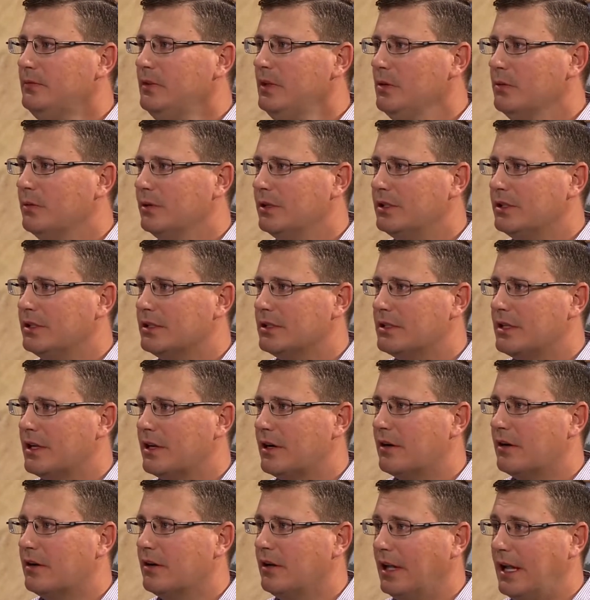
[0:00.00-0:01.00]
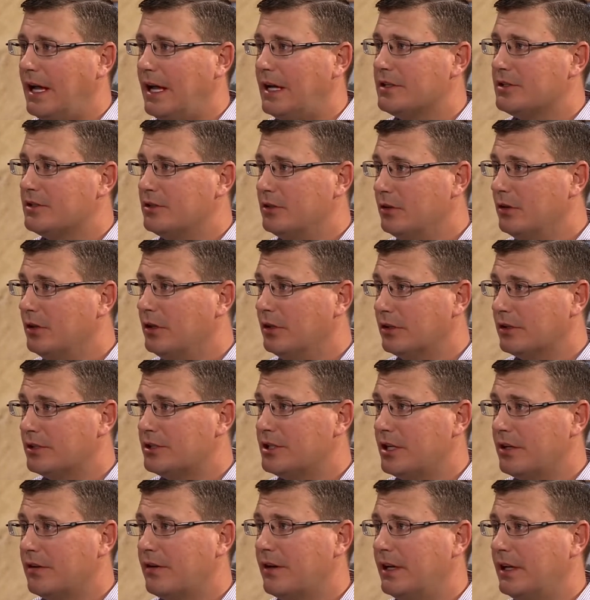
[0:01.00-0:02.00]
which is their last nuclear
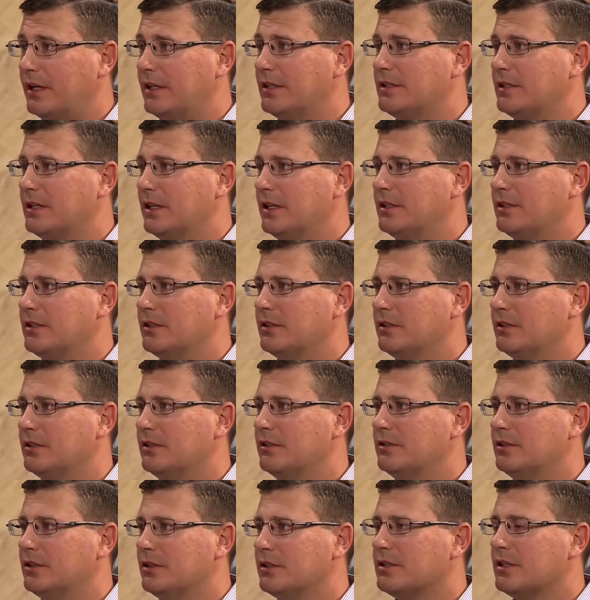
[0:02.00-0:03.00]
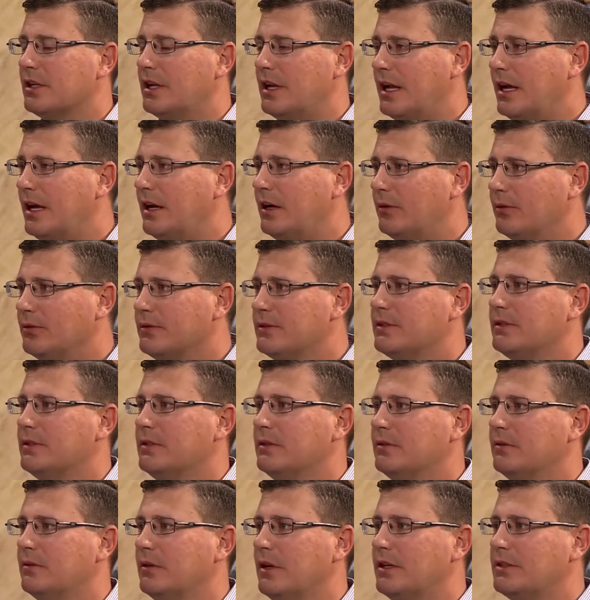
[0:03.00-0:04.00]
generating station, just announced
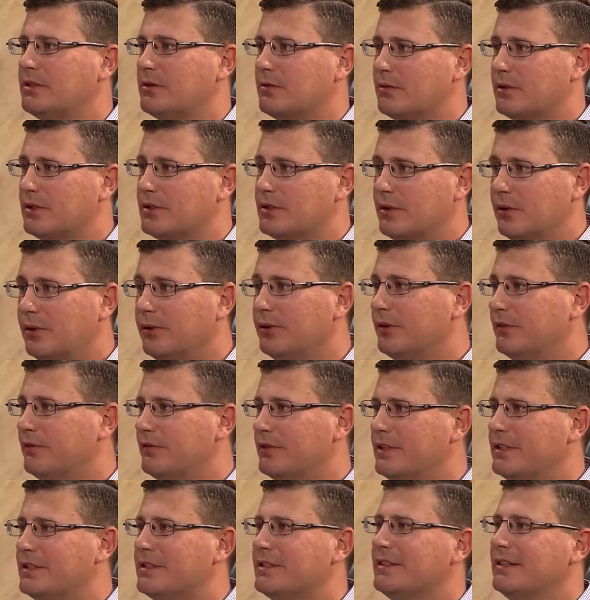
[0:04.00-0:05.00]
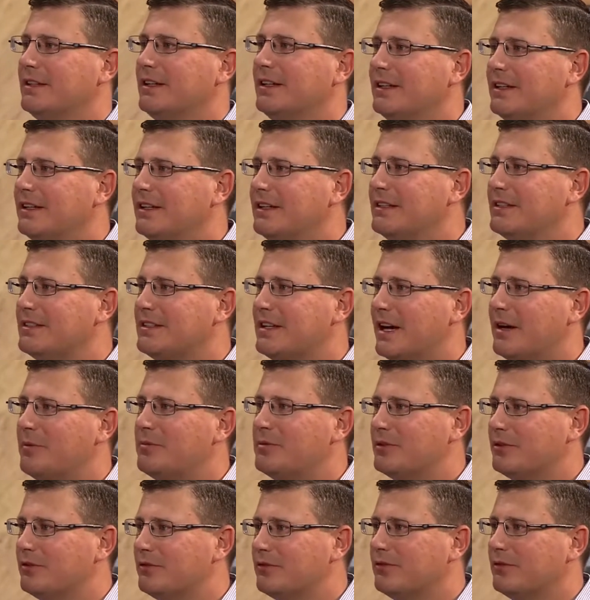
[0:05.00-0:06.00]
as a result of these, these
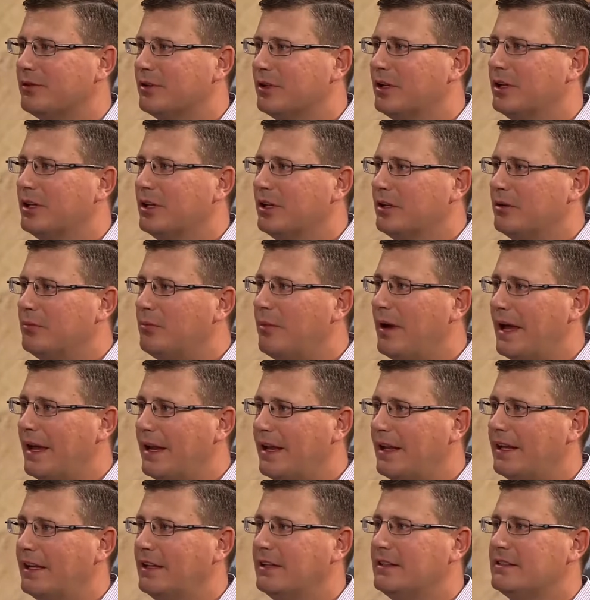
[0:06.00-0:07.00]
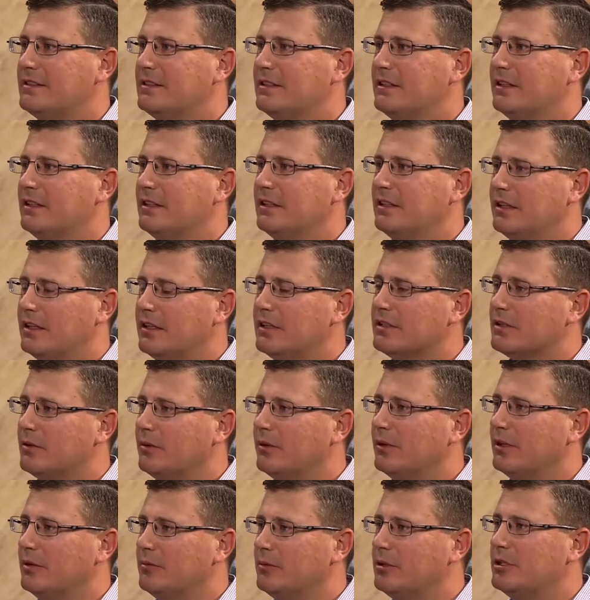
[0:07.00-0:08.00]
types of mandates that it's
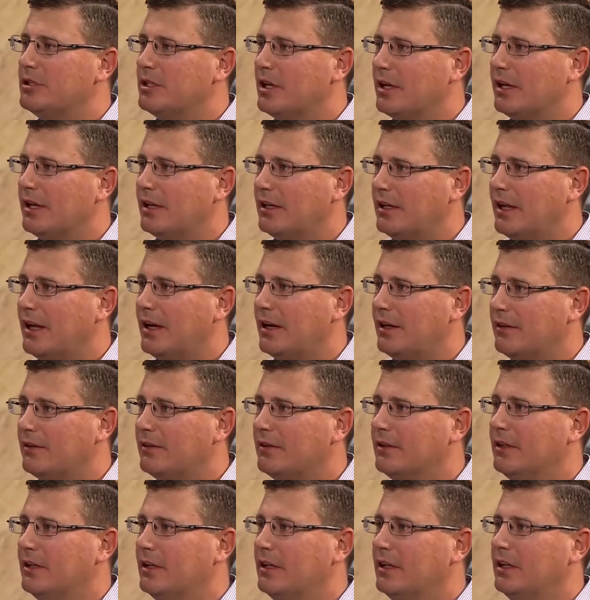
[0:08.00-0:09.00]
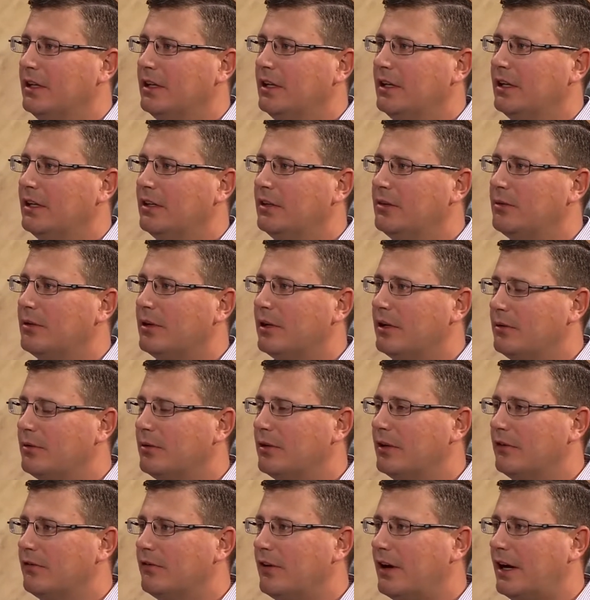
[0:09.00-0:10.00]
going to be shutting down in
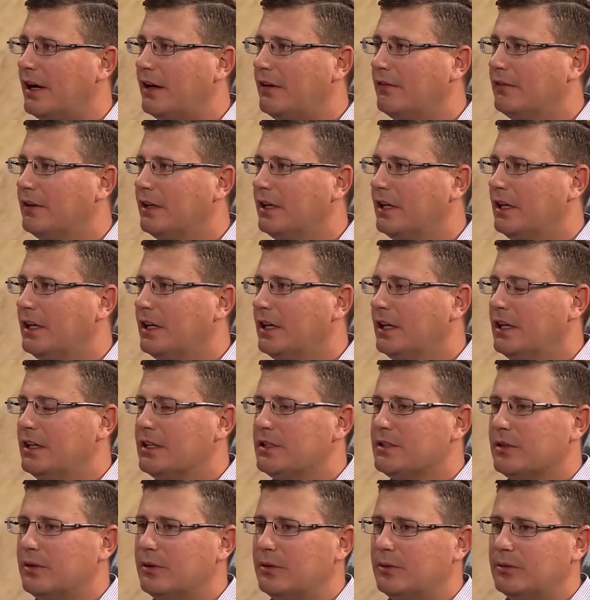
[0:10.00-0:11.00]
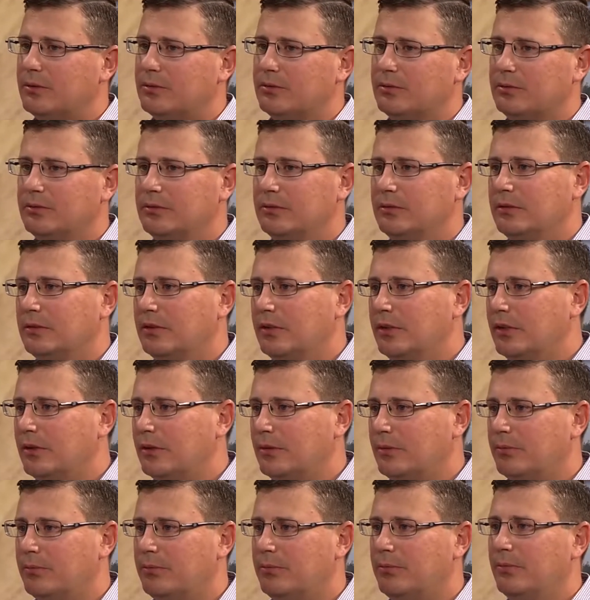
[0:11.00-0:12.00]
2025. So, you
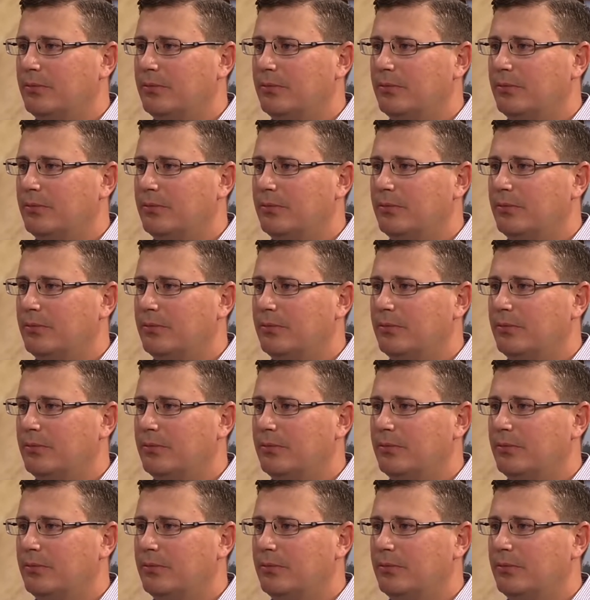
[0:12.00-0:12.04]
know,